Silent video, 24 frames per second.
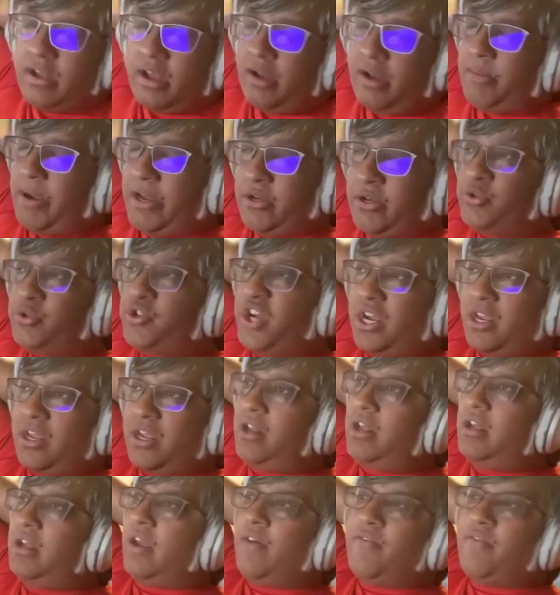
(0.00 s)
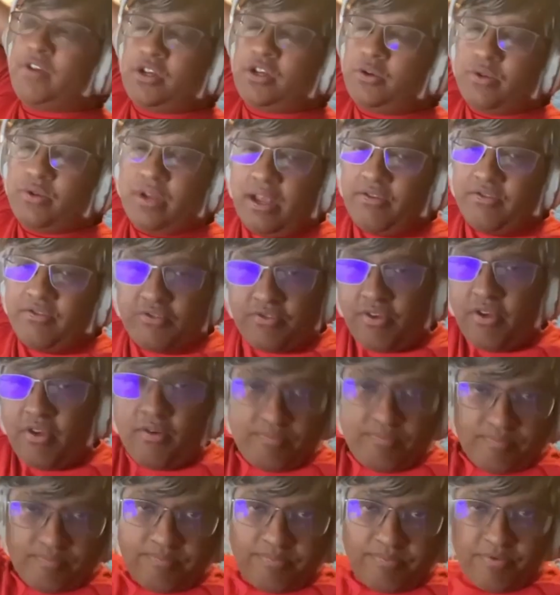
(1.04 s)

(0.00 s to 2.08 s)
I do check it like every 2 days or so.